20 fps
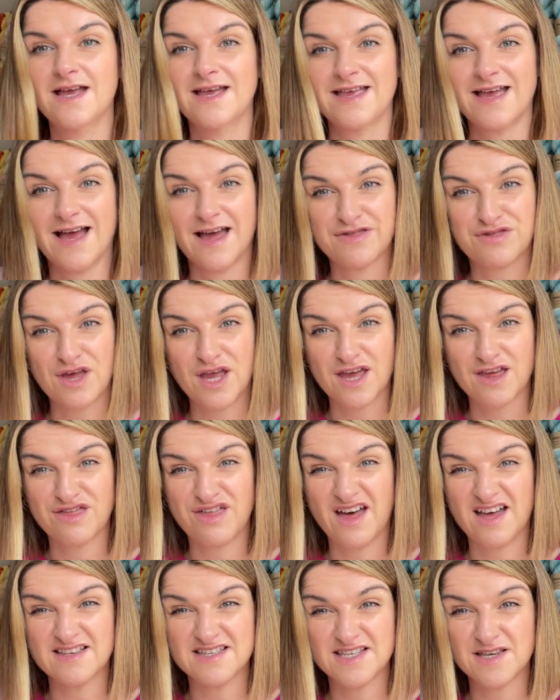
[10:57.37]
Yeah, I think
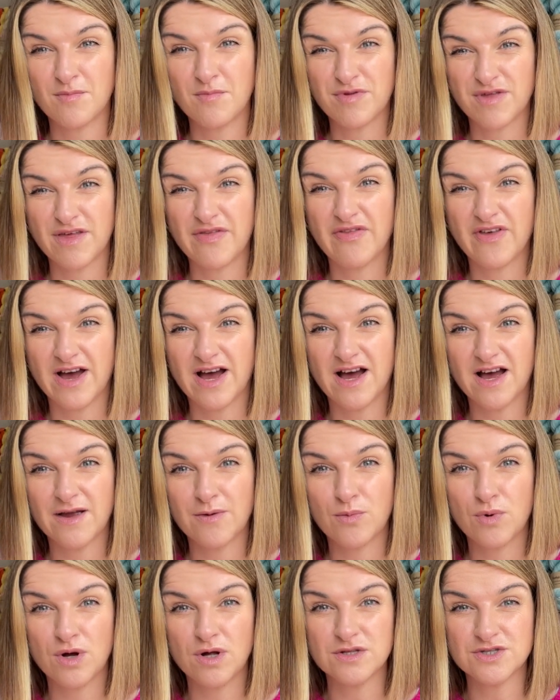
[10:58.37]
that's something that I
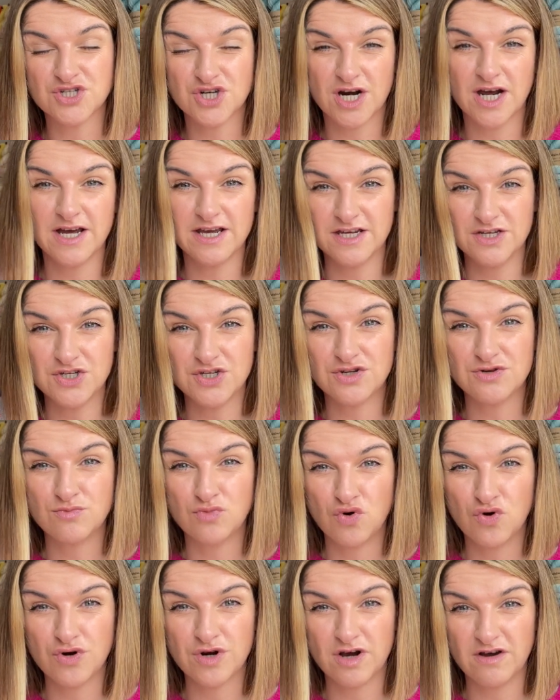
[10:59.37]
will try and do
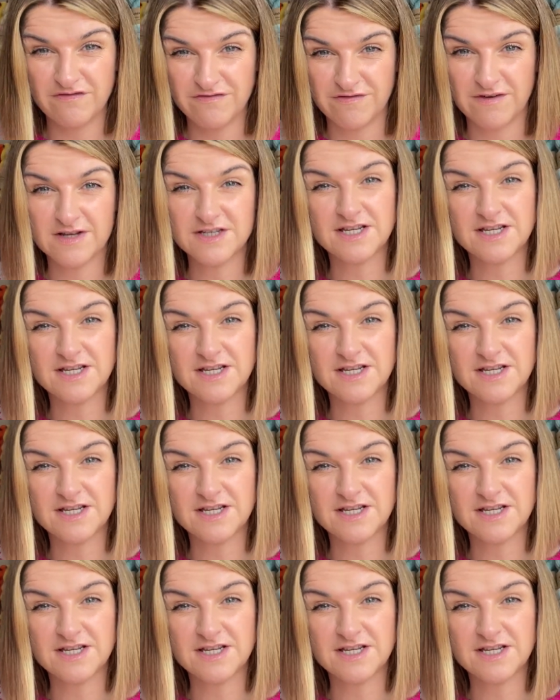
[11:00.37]
more of,